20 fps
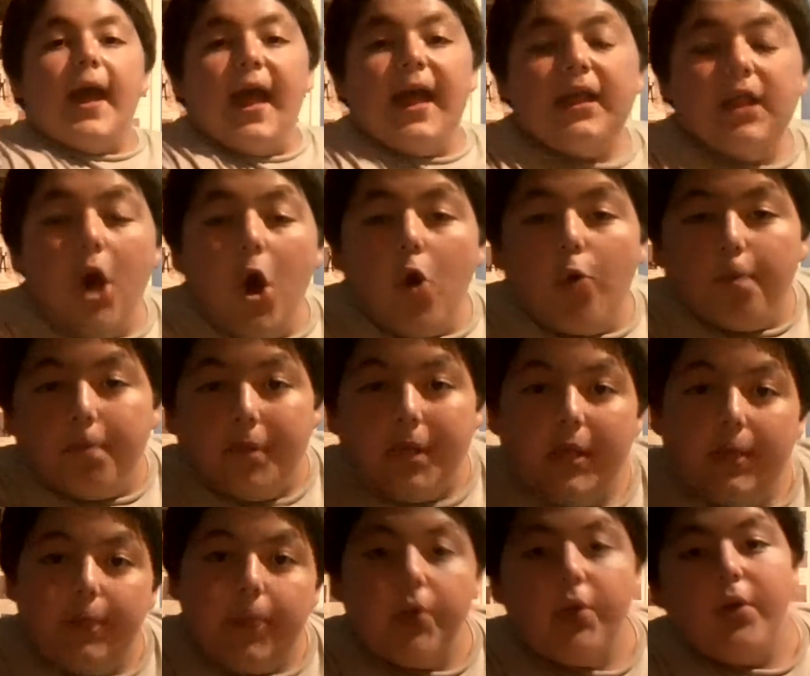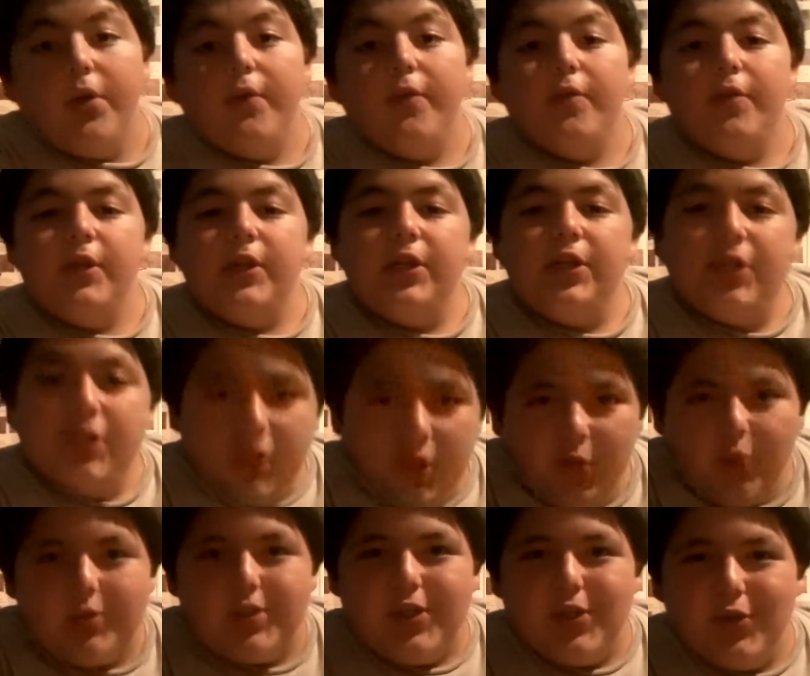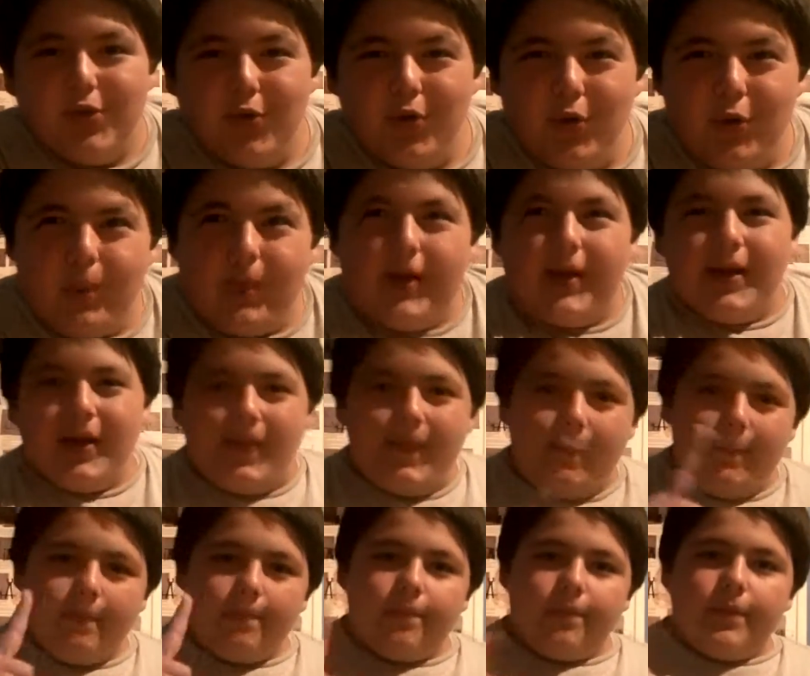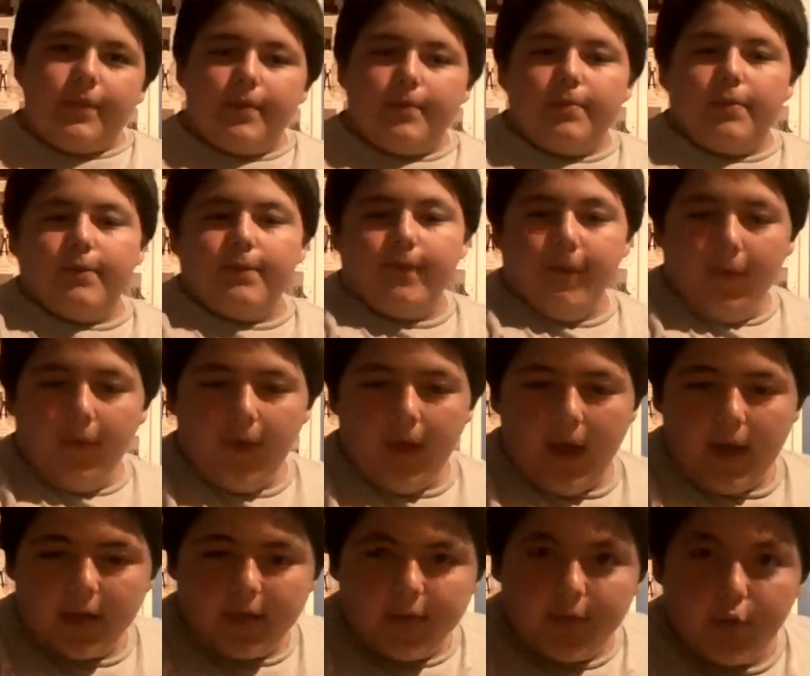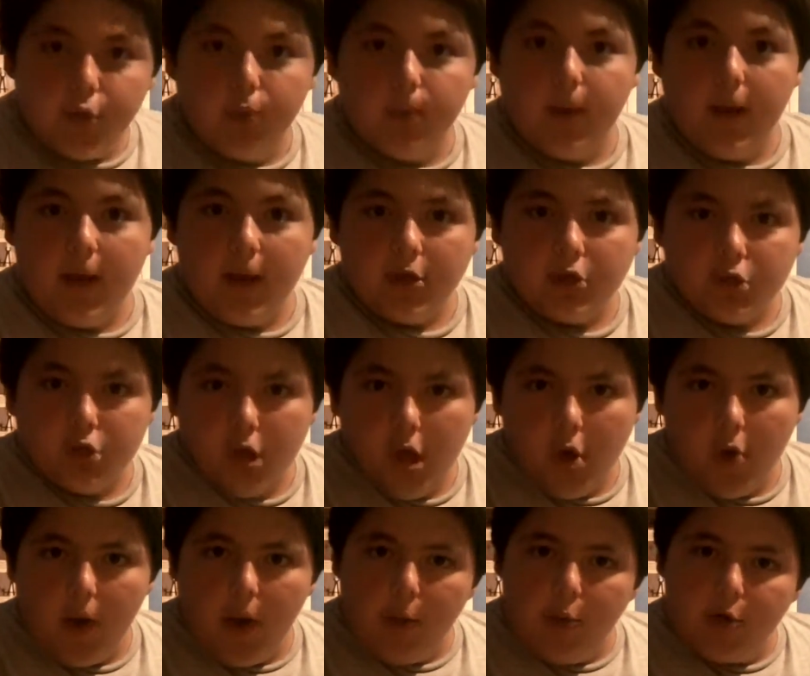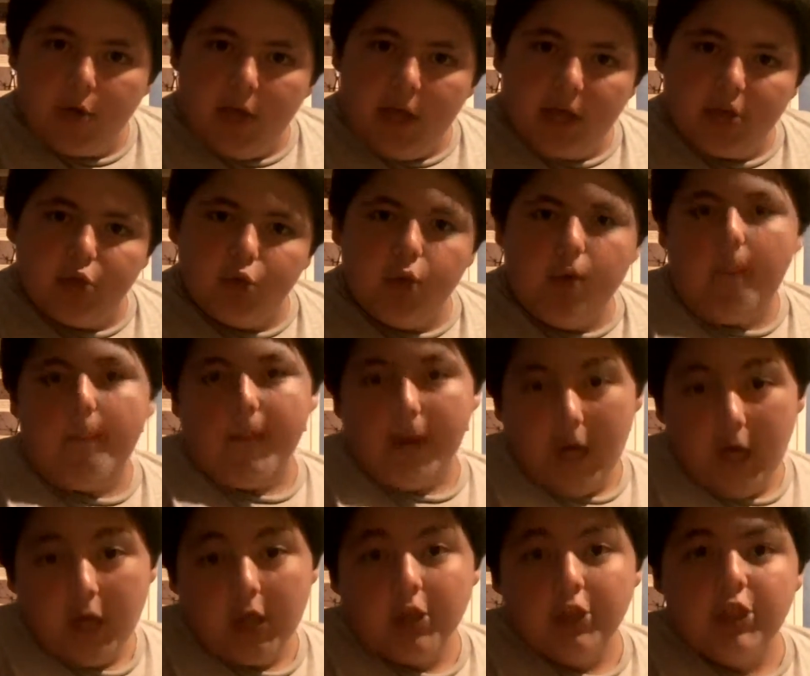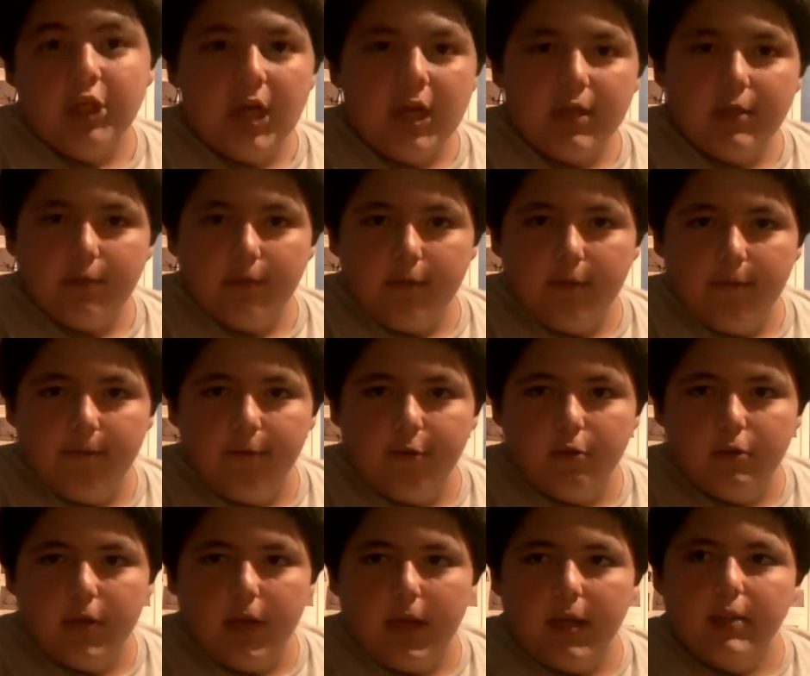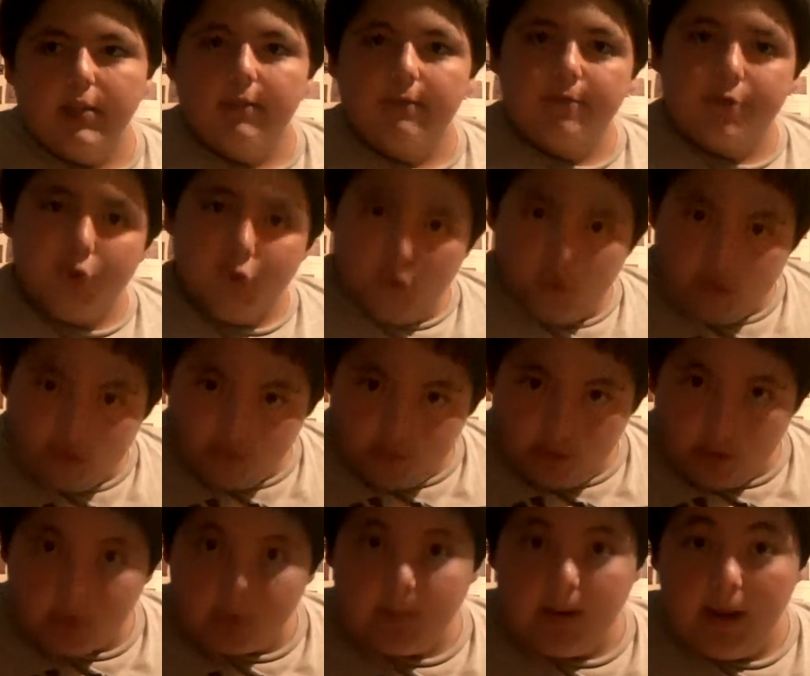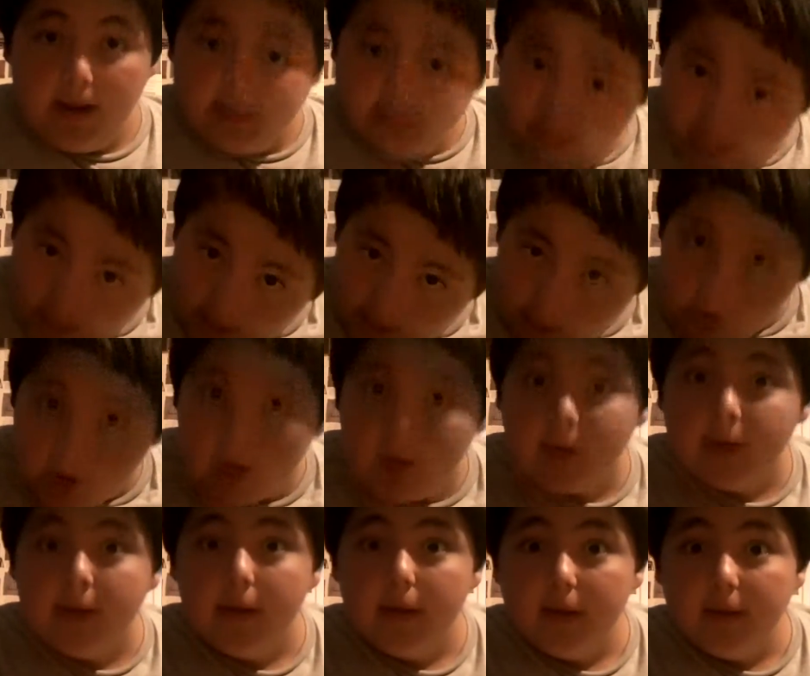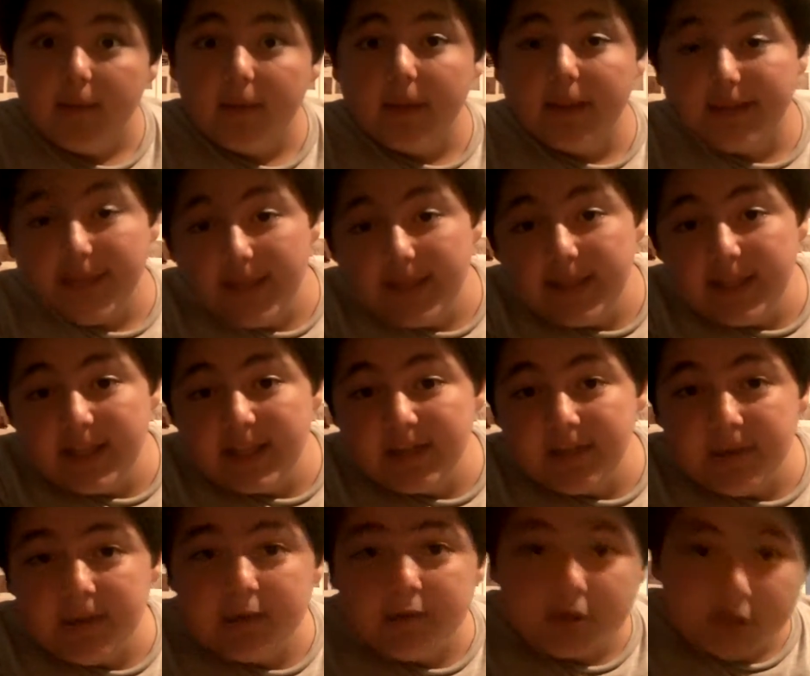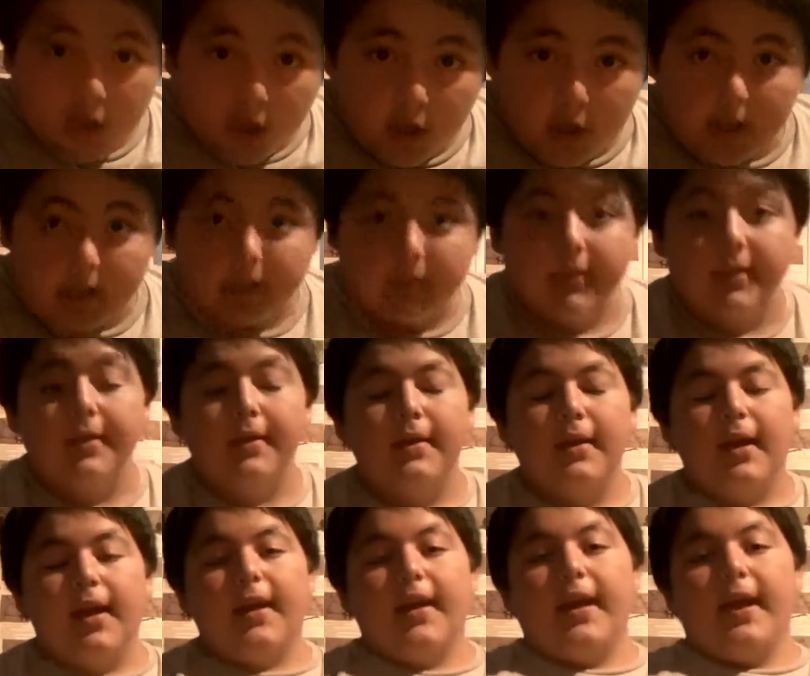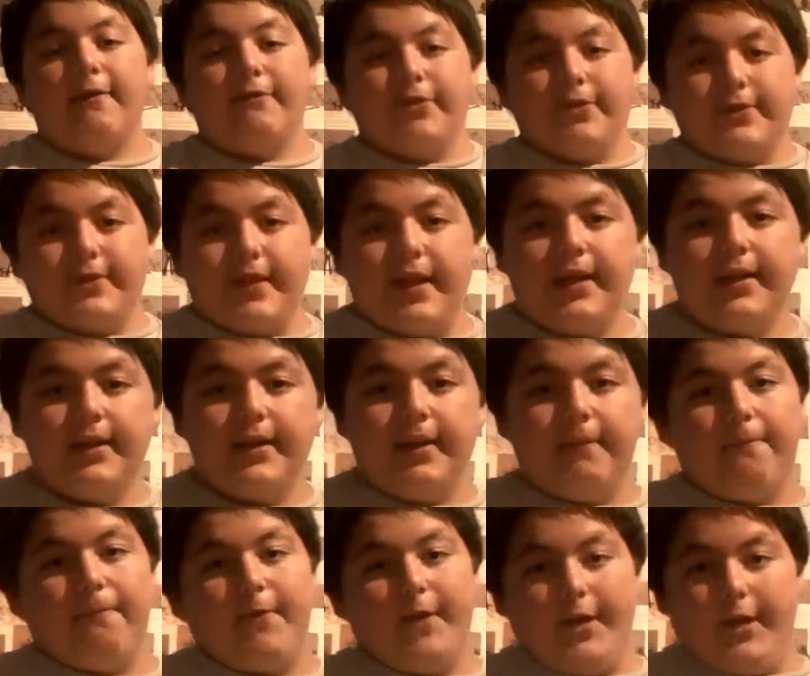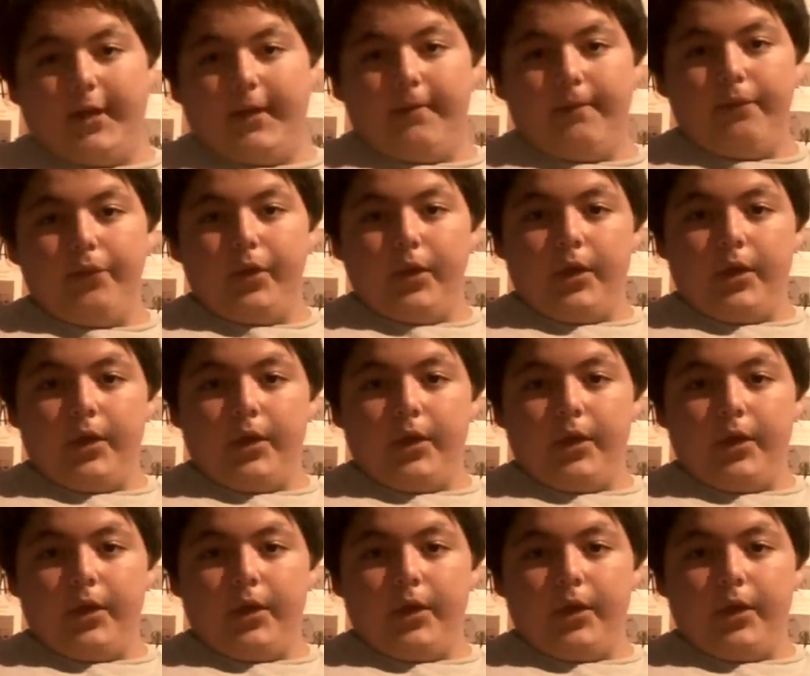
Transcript: Hello, people of YouTube. Before I do my show, I would like to apologize for the few seconds of screwing around with my camera, but lately it's being retarded, and I have to stand it up funny.